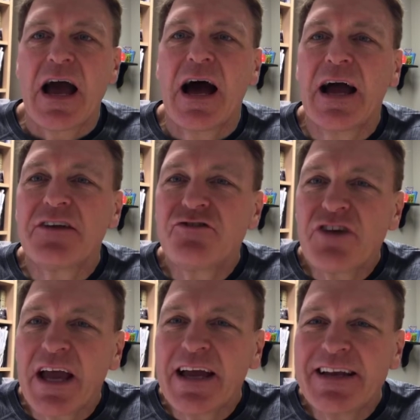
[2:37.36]
Hi,
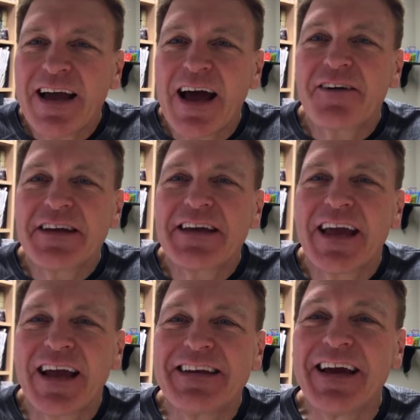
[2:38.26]
Jane, out in
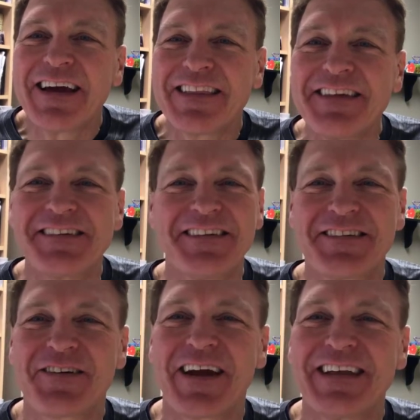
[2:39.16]
Kenya. This
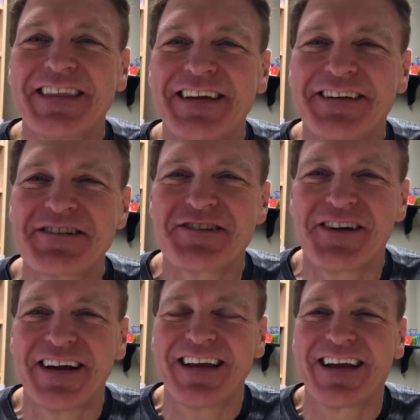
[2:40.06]
is great that you're
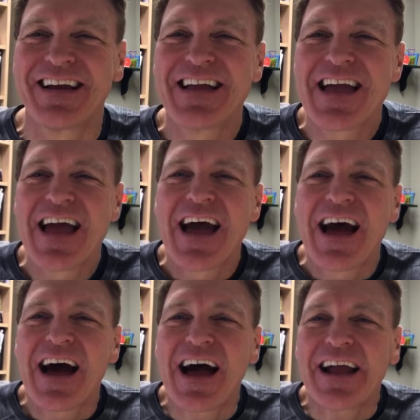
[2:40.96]
joining.
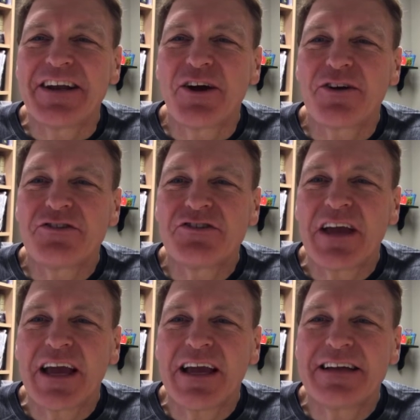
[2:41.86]
I know
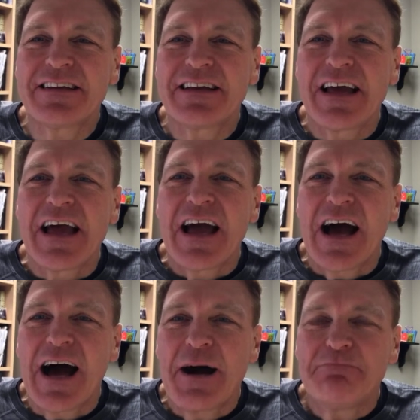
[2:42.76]
Jane
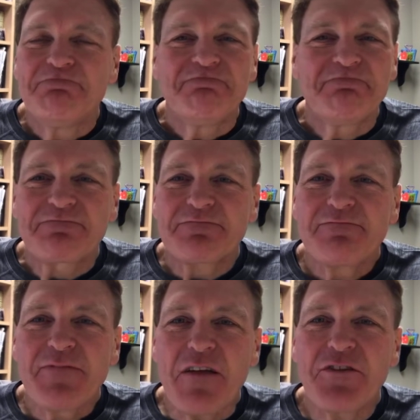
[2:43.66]

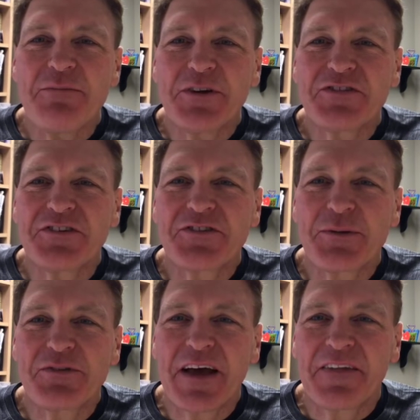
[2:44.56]
from mission
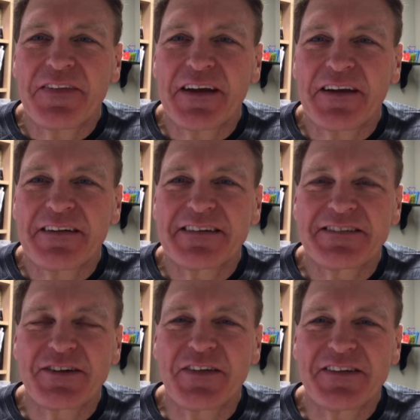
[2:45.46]
trips out there.
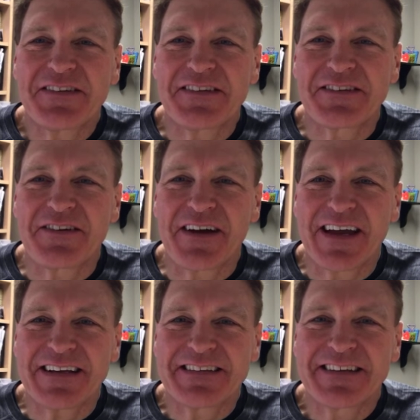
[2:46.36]
So this is
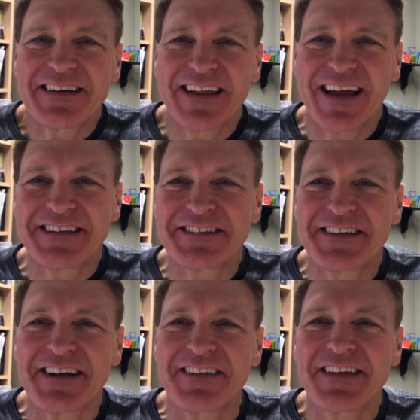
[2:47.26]
great. Glad you're
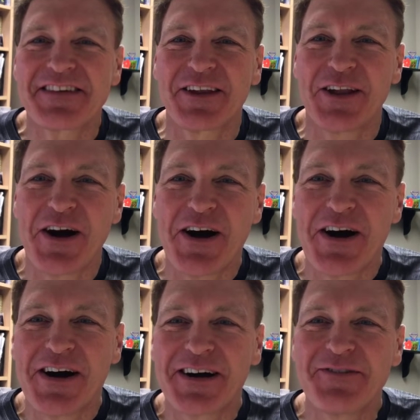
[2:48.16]
here. That's a
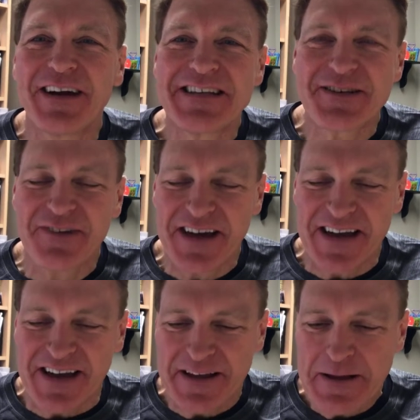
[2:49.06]
long ways
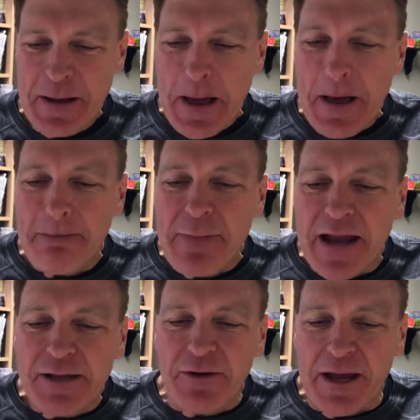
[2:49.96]
away.
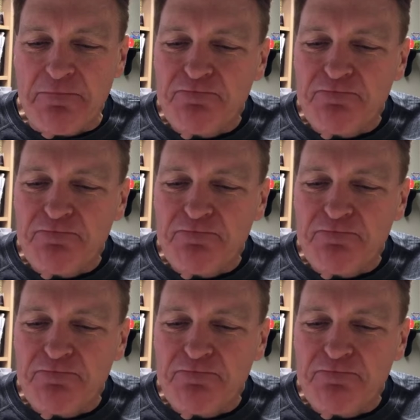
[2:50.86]
Anyway,